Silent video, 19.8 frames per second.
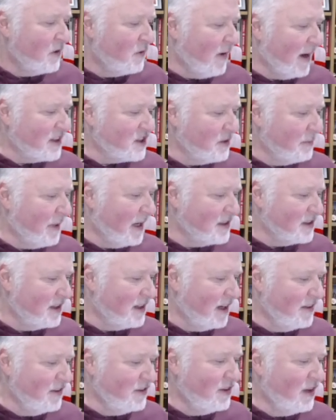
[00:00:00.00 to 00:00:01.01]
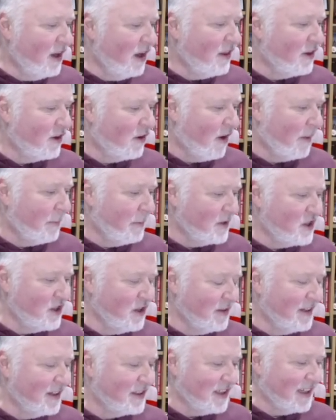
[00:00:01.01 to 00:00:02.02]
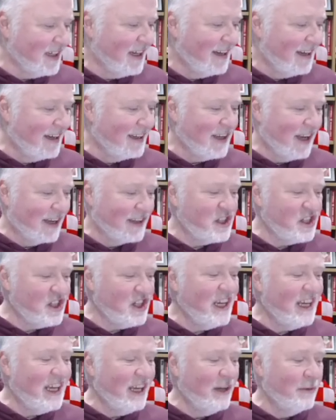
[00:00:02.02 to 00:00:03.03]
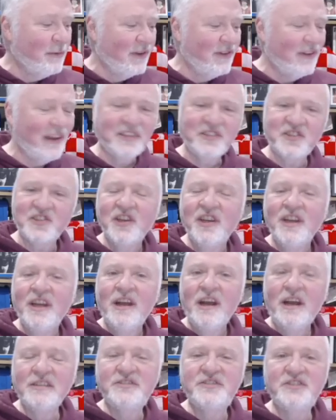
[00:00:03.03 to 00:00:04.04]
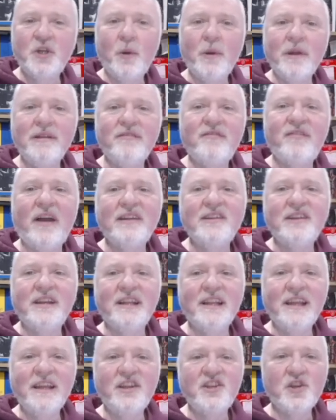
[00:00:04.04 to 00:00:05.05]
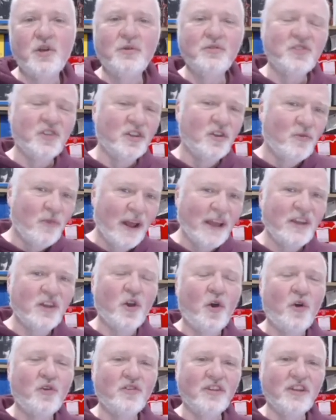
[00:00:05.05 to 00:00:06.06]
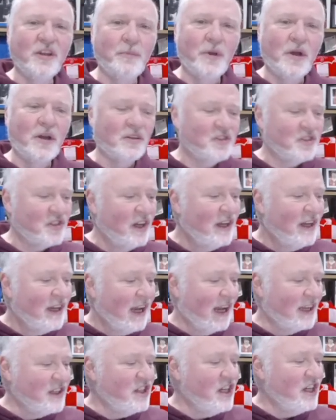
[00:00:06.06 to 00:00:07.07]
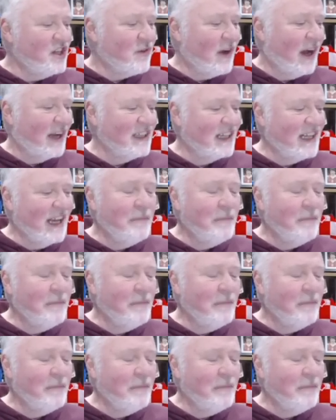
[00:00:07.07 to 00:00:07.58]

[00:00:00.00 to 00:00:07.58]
Wrexham had another opportunity, a cheeky one this, a throw-in finding Lily Jones in the right corner of the box, and she tried an